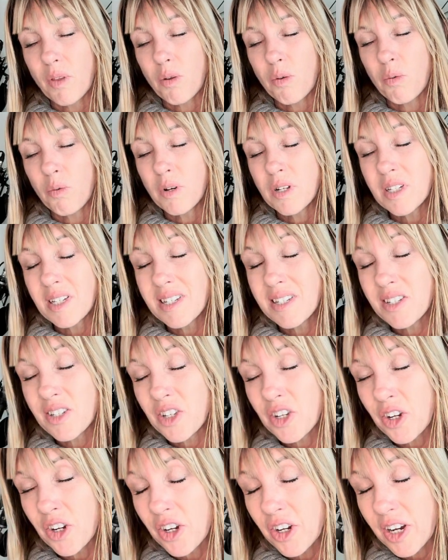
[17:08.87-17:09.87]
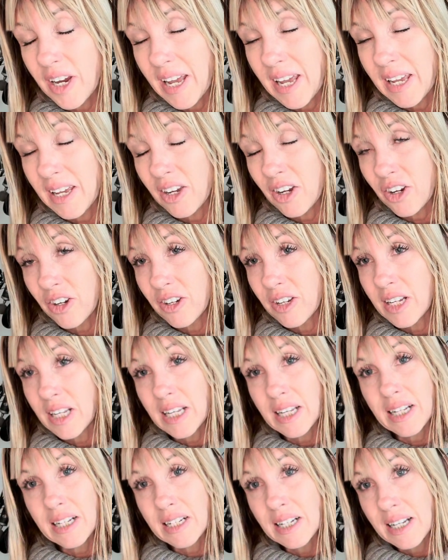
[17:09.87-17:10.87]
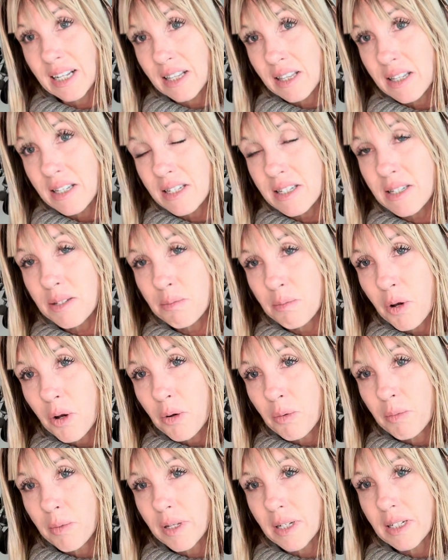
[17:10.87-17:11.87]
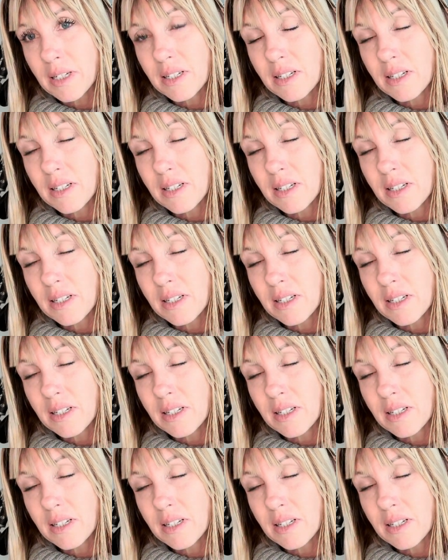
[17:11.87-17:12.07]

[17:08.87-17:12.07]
What does your anger need in this moment?